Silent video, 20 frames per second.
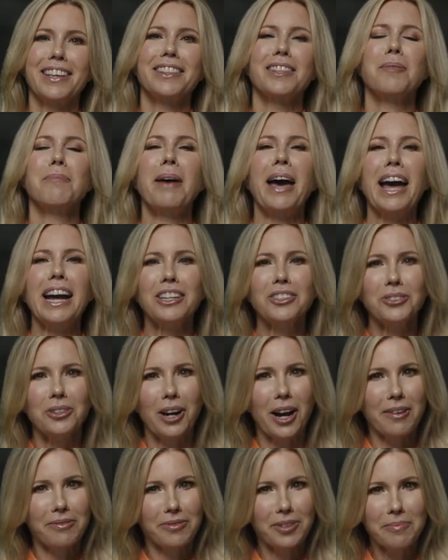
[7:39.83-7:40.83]
The
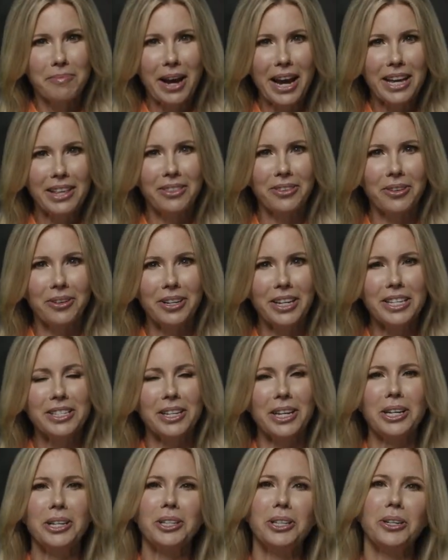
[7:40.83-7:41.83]
backdrop for my 30s
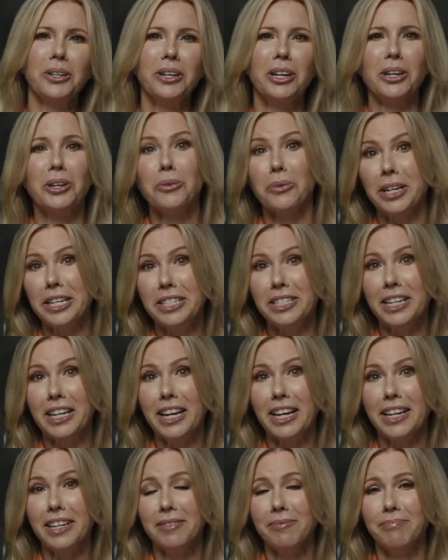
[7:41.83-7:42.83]
included Green
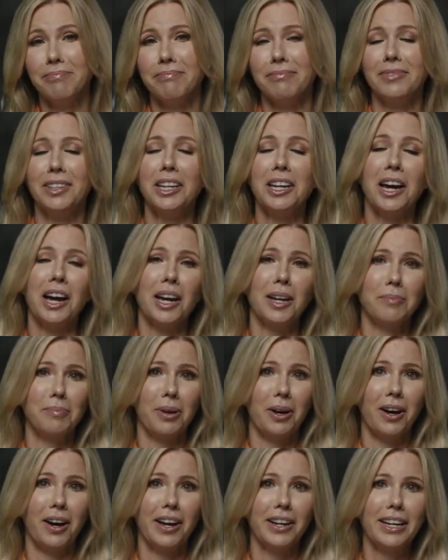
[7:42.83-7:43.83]
Day, the
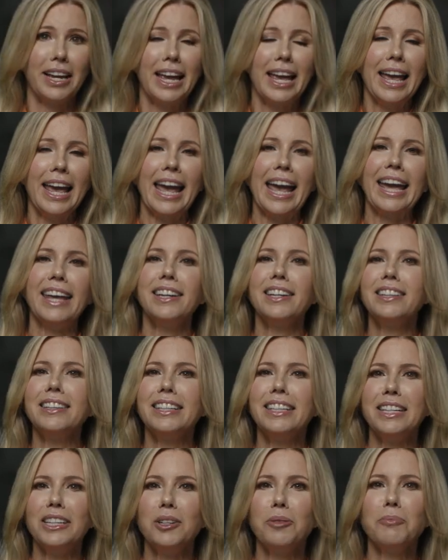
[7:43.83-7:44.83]
iPod, and a
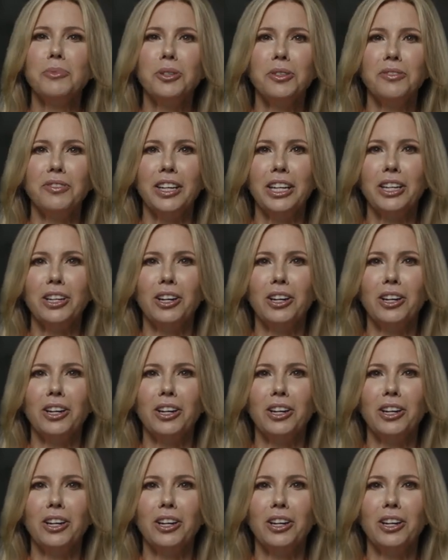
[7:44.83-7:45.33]
little movie